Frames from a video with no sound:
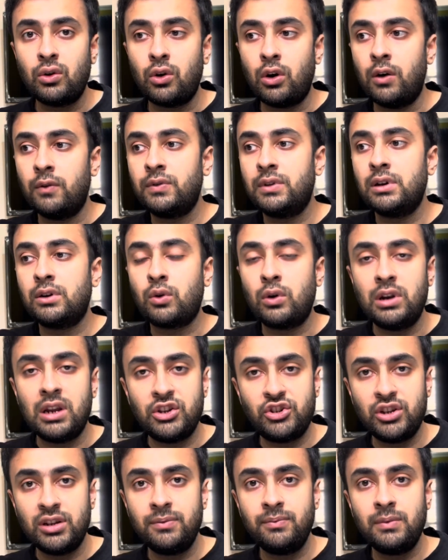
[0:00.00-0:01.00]
of the
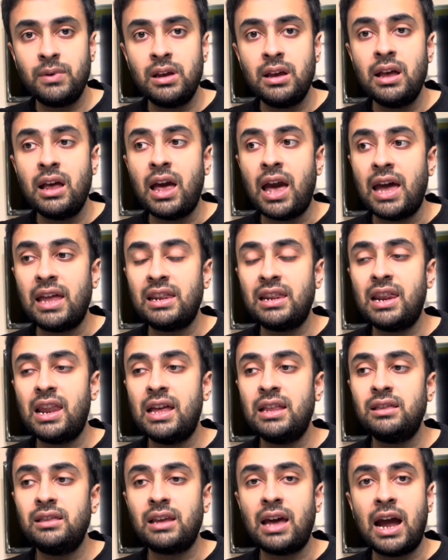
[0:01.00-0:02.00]
collision and
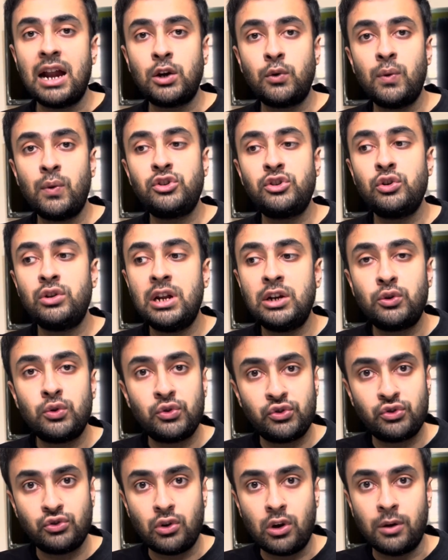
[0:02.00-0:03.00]
length at which you need to
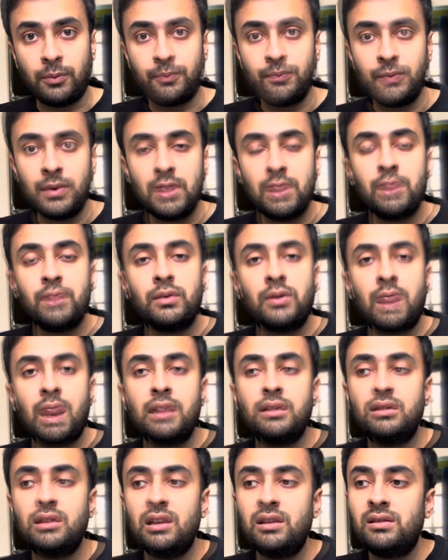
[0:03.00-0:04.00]
stop,
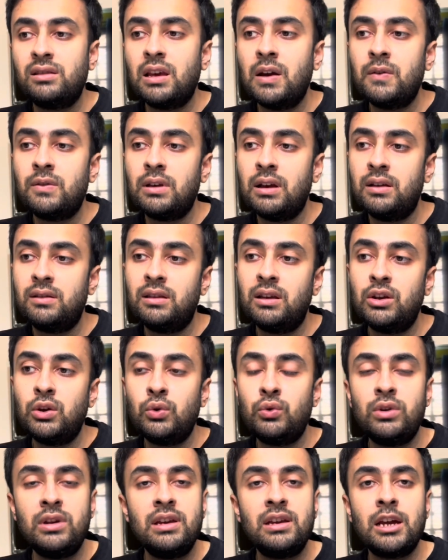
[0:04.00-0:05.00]
and this gives us the
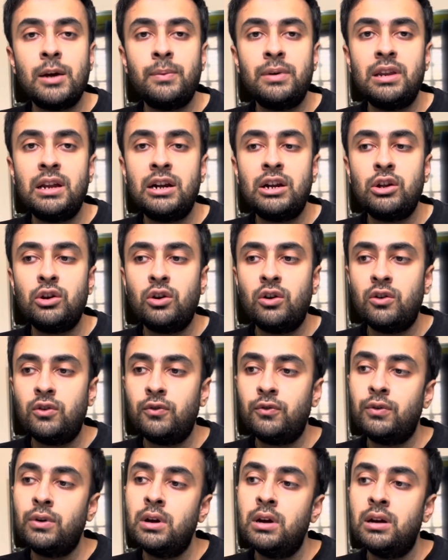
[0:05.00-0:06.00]
unique ability
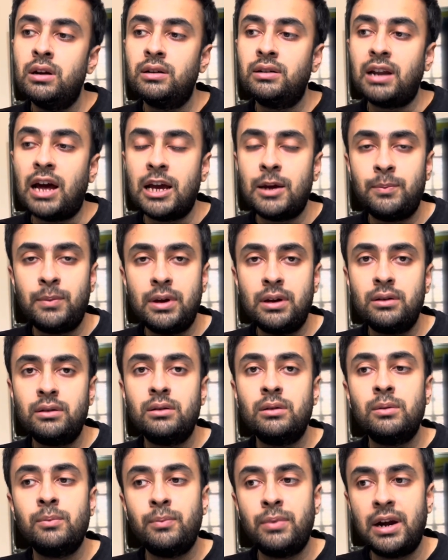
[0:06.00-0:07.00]
of
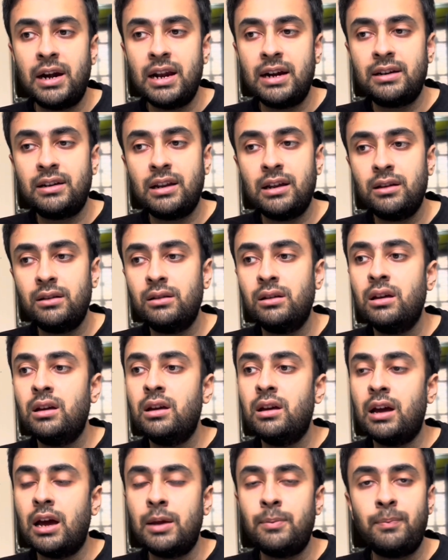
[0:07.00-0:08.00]
timing, predicting,
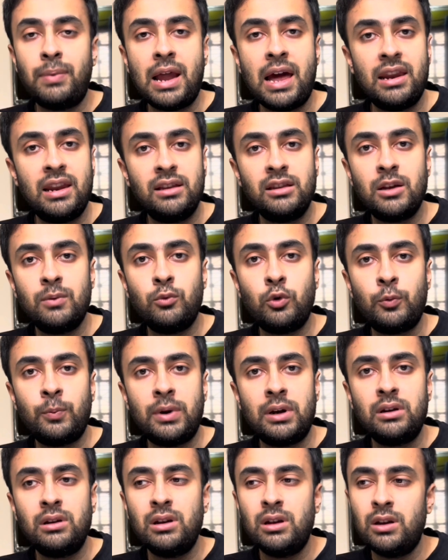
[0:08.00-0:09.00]
and planning the
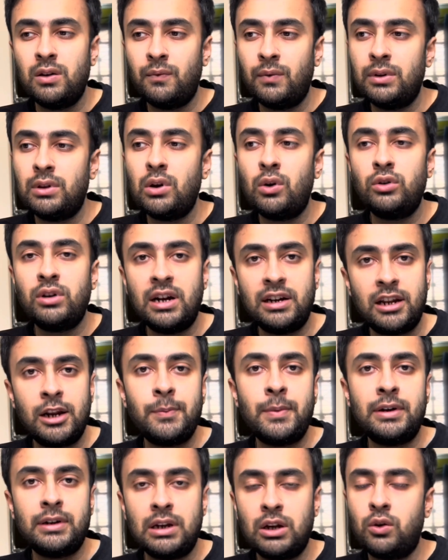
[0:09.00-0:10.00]
moment without
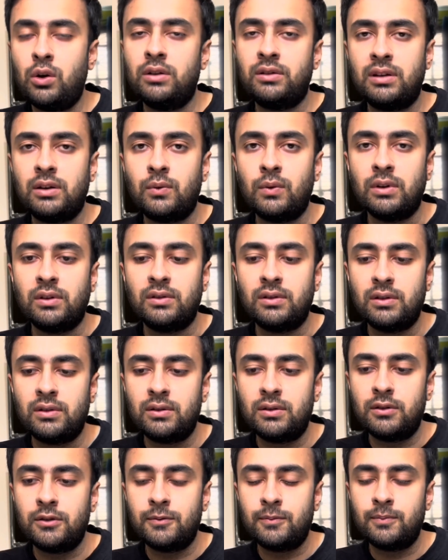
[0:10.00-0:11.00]
detrimental
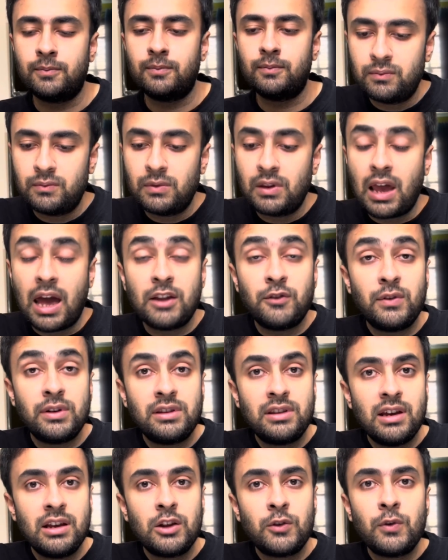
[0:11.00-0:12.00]
consequences. With this,
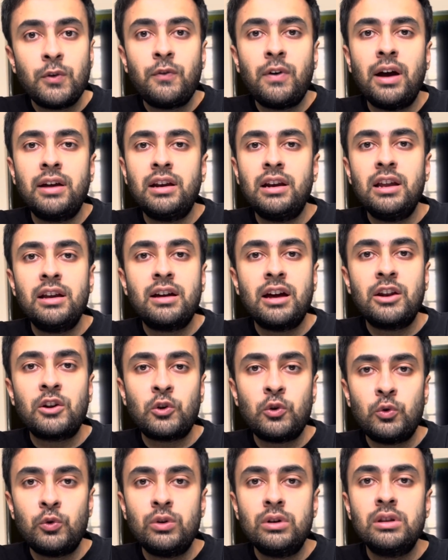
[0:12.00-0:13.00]
we finally
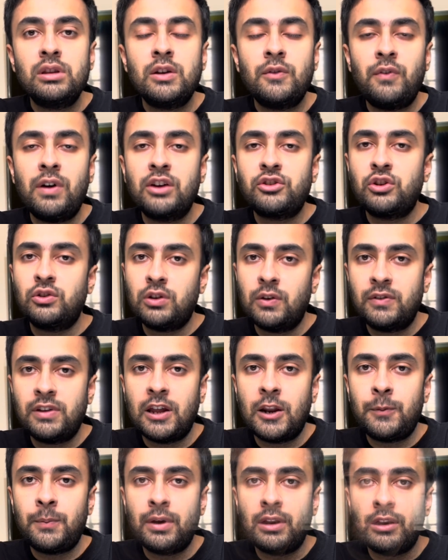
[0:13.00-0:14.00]
conclude the functions of
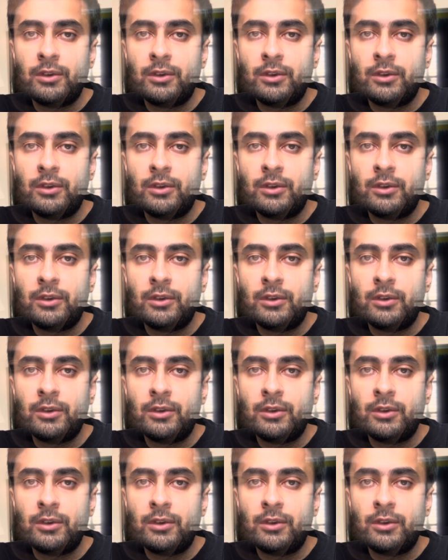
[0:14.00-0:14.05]
cerebellum.